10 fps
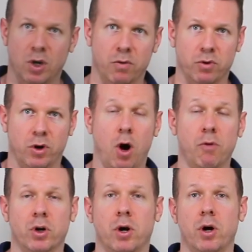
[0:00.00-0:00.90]
you
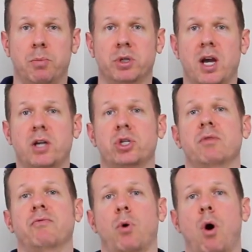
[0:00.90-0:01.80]
overcurrent
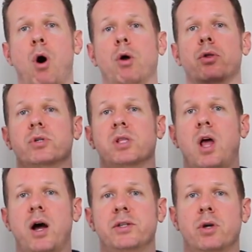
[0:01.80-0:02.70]
protection for all those
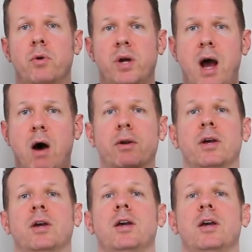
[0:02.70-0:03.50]
lines going out